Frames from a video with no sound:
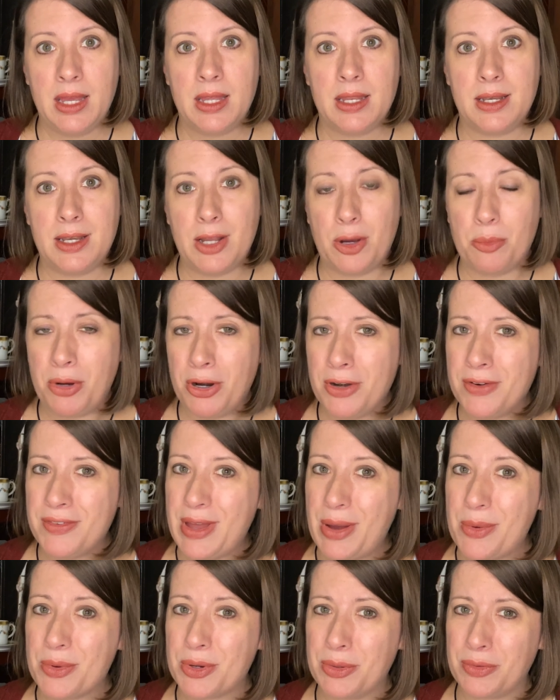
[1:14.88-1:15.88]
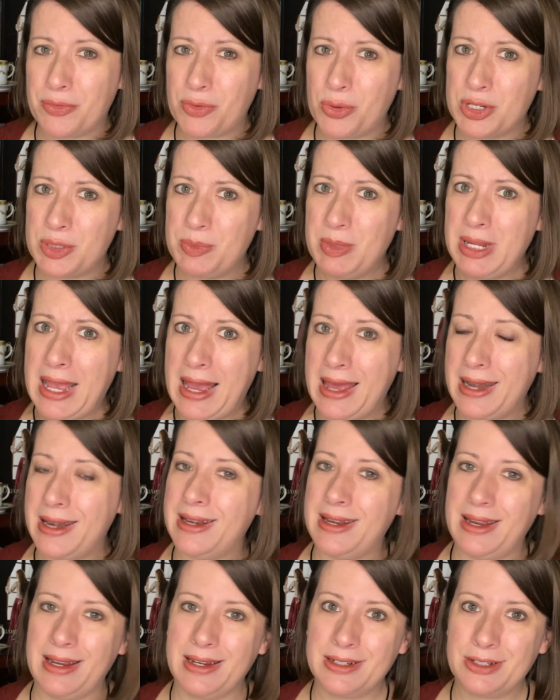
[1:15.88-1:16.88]
Now, part of that will, of course, be
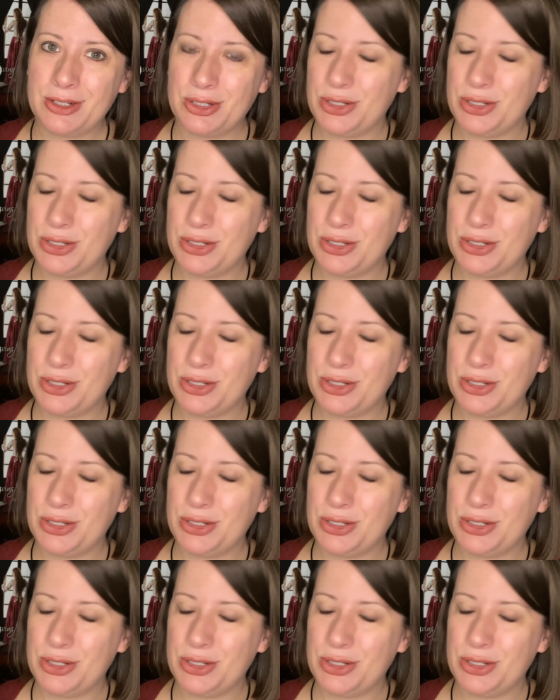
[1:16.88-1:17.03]
editing.